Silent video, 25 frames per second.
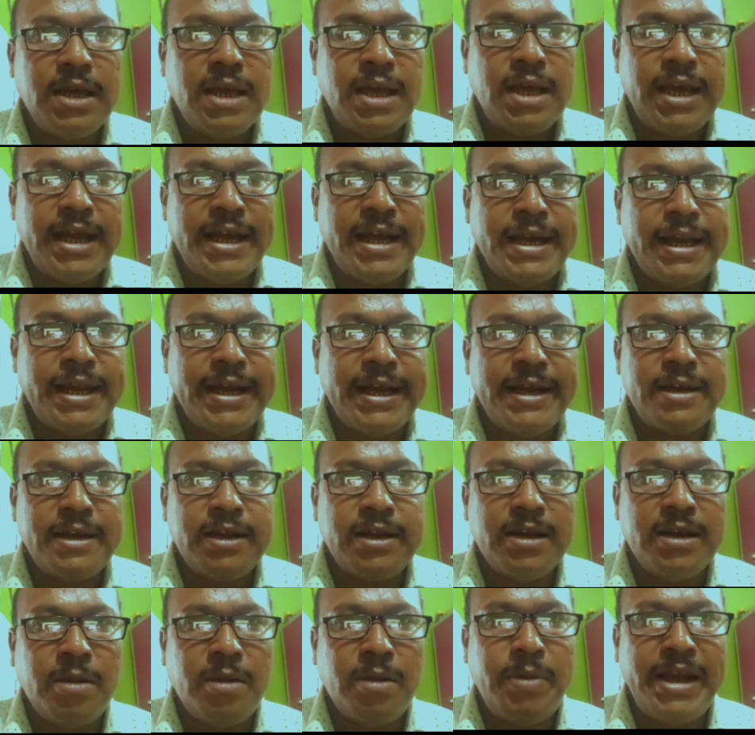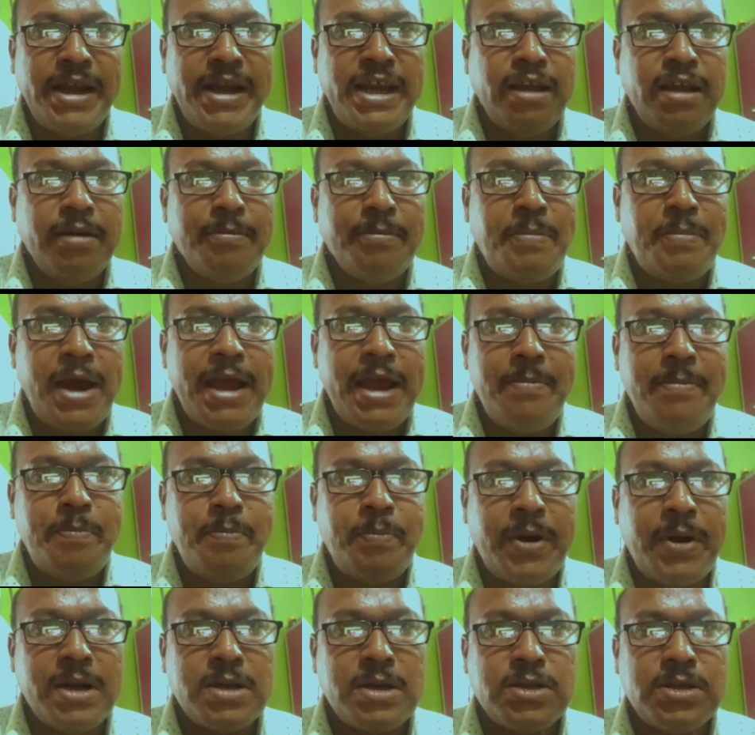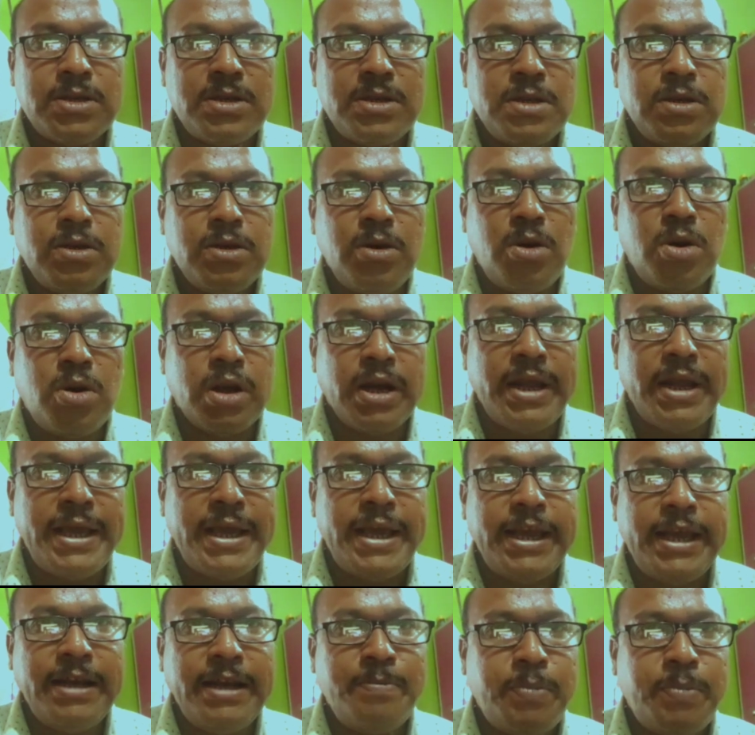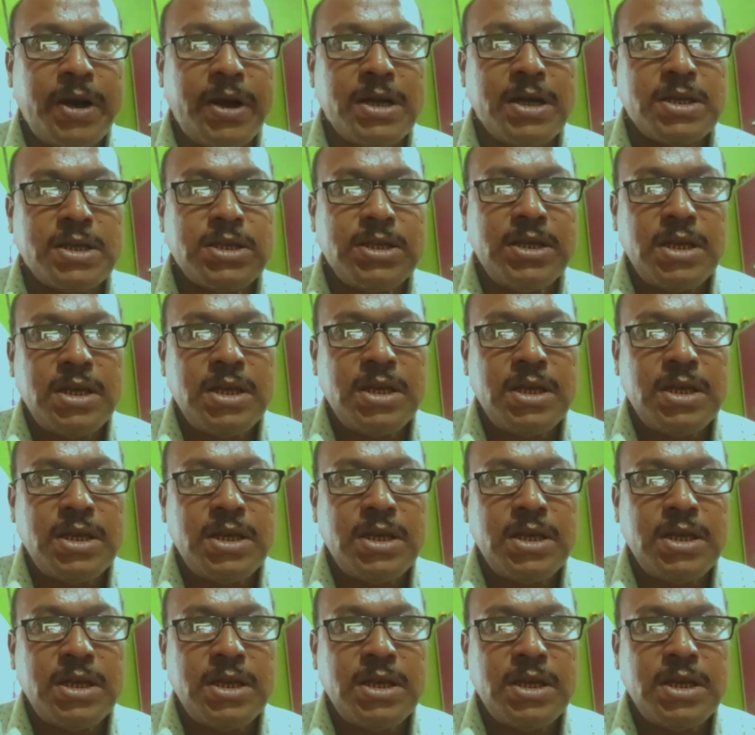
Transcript: and then remaining 5 parts or 8 parts